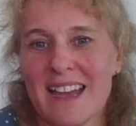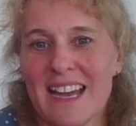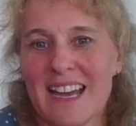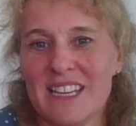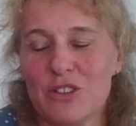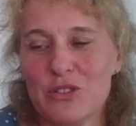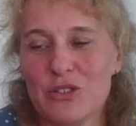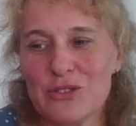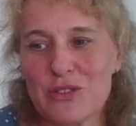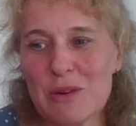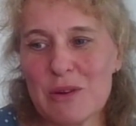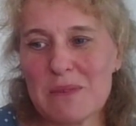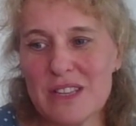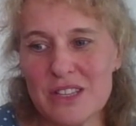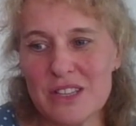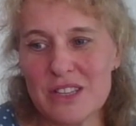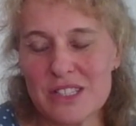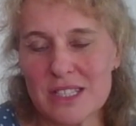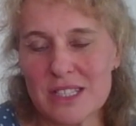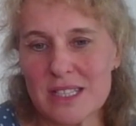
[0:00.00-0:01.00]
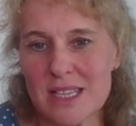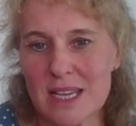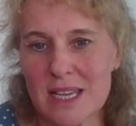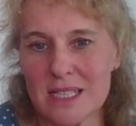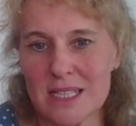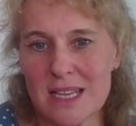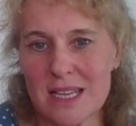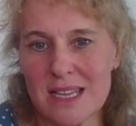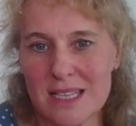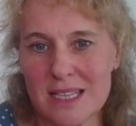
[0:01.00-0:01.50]
and Lord Robert used to say
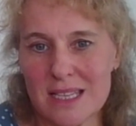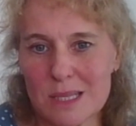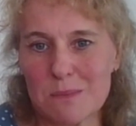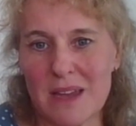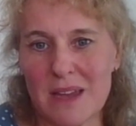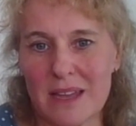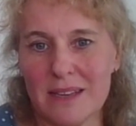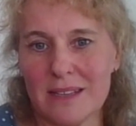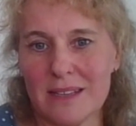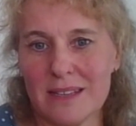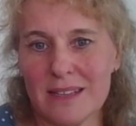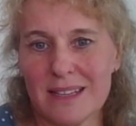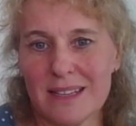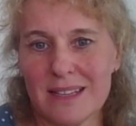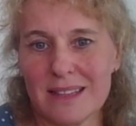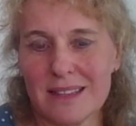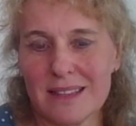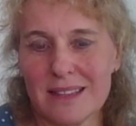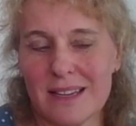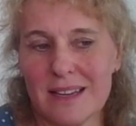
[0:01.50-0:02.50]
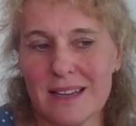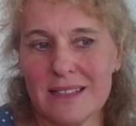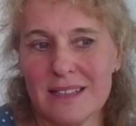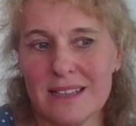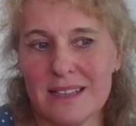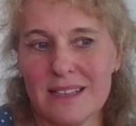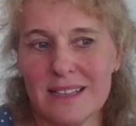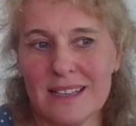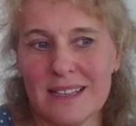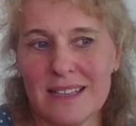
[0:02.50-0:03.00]
to his men that
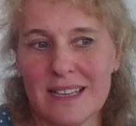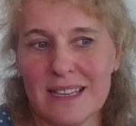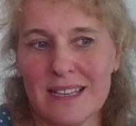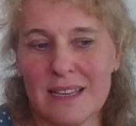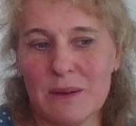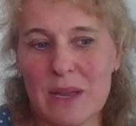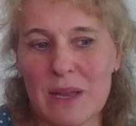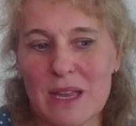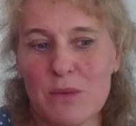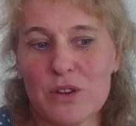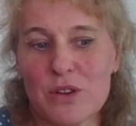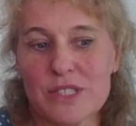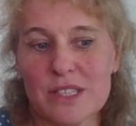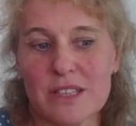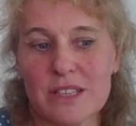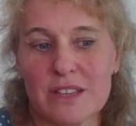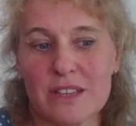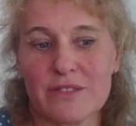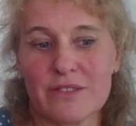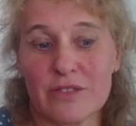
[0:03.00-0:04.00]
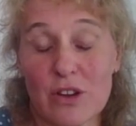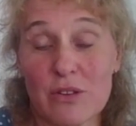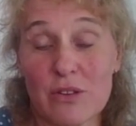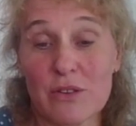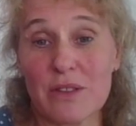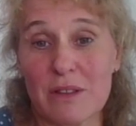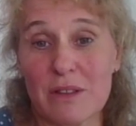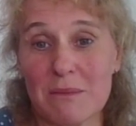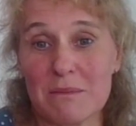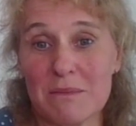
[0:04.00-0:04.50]
he wasn't going to
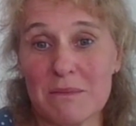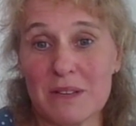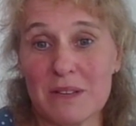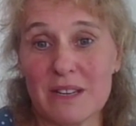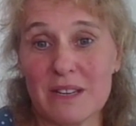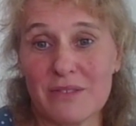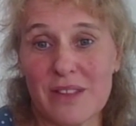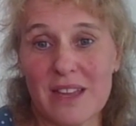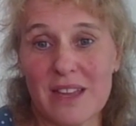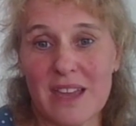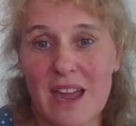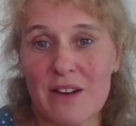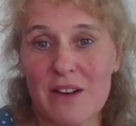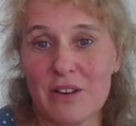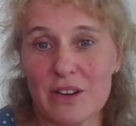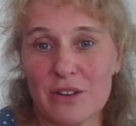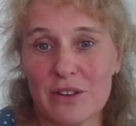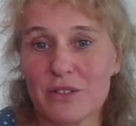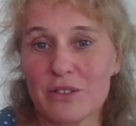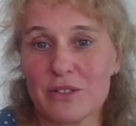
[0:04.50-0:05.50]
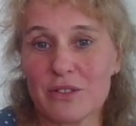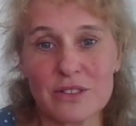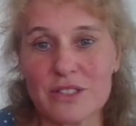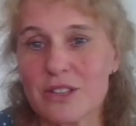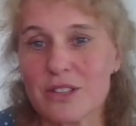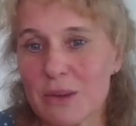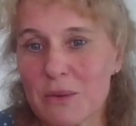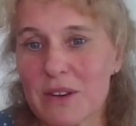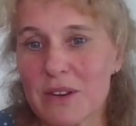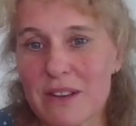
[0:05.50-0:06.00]
flog them, but if they carried on
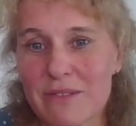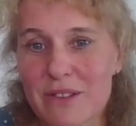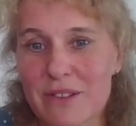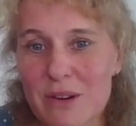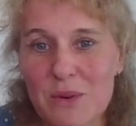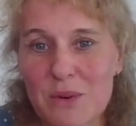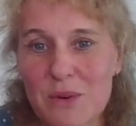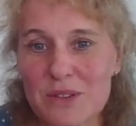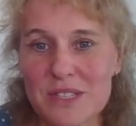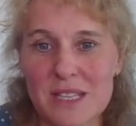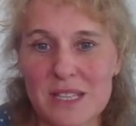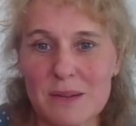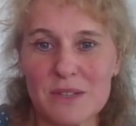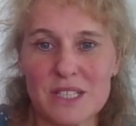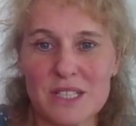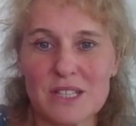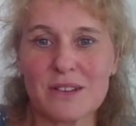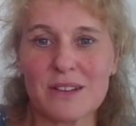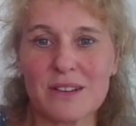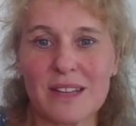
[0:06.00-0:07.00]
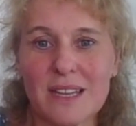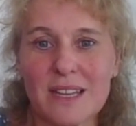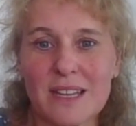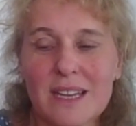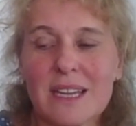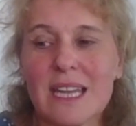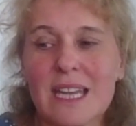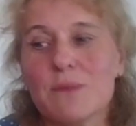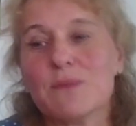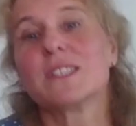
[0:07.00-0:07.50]
doing whatever it was they were doing,
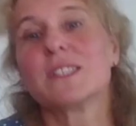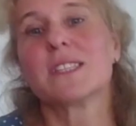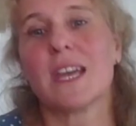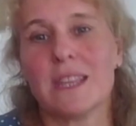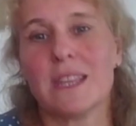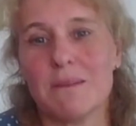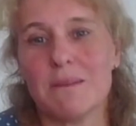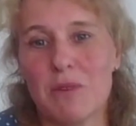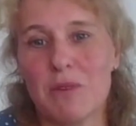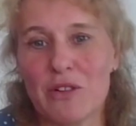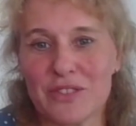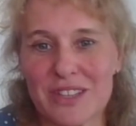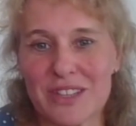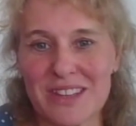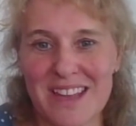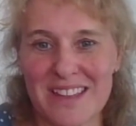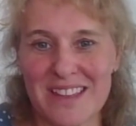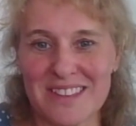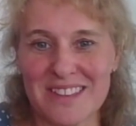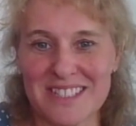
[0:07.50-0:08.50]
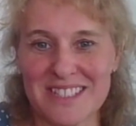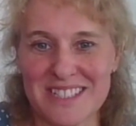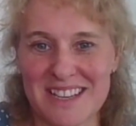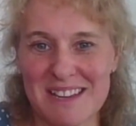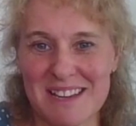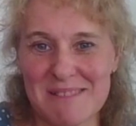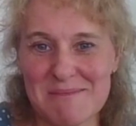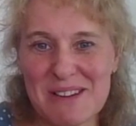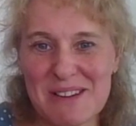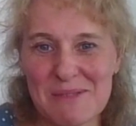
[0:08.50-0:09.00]
he would send them off to the other
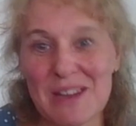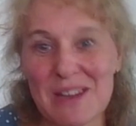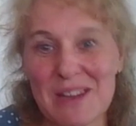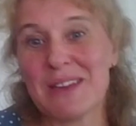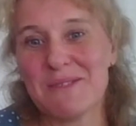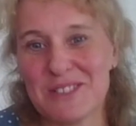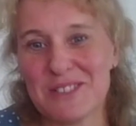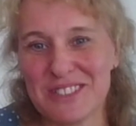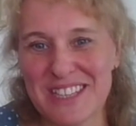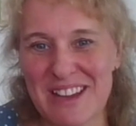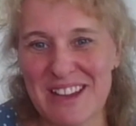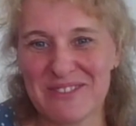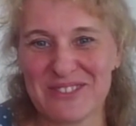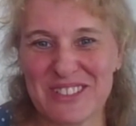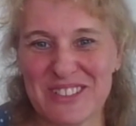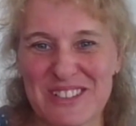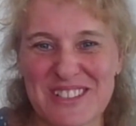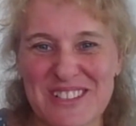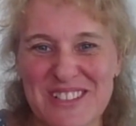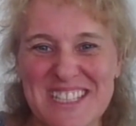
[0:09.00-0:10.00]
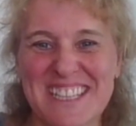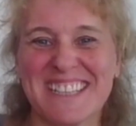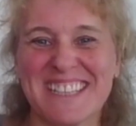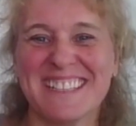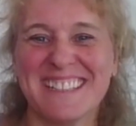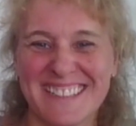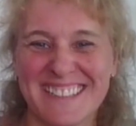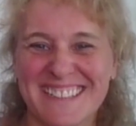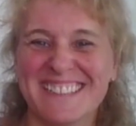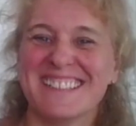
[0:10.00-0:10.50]
ship and they would get flogged.
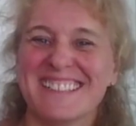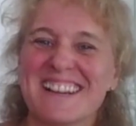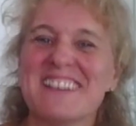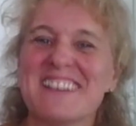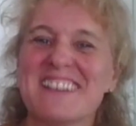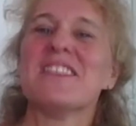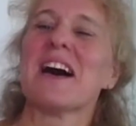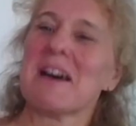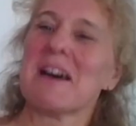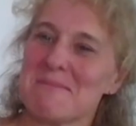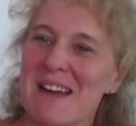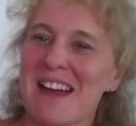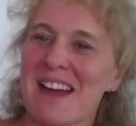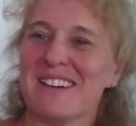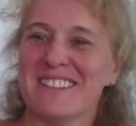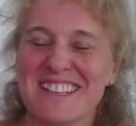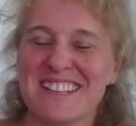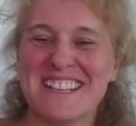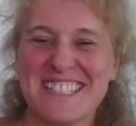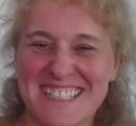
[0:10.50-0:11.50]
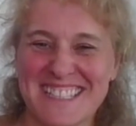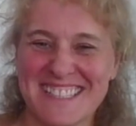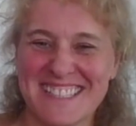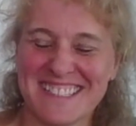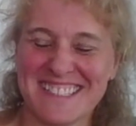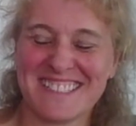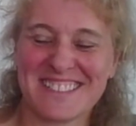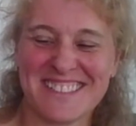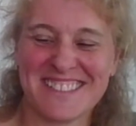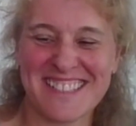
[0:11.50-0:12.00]
And that apparently did
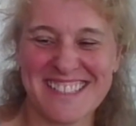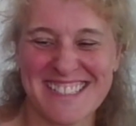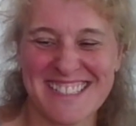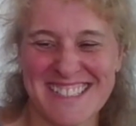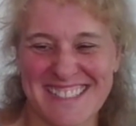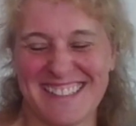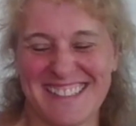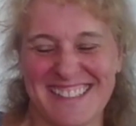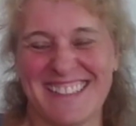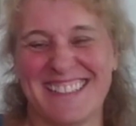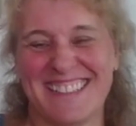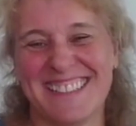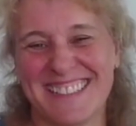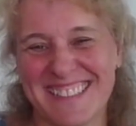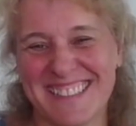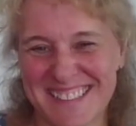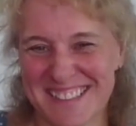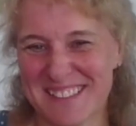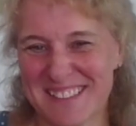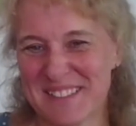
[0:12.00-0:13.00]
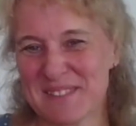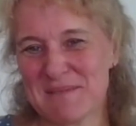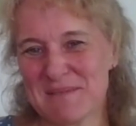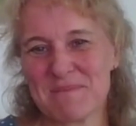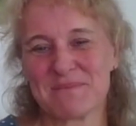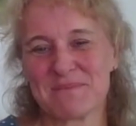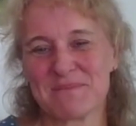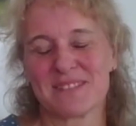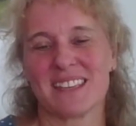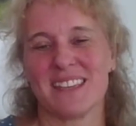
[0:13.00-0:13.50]
the trick. So,
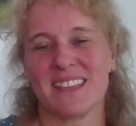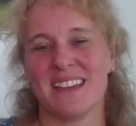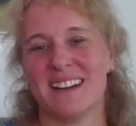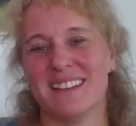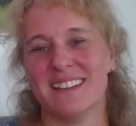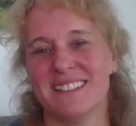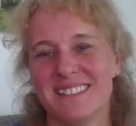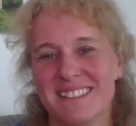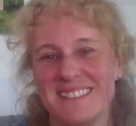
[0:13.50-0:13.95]
yeah.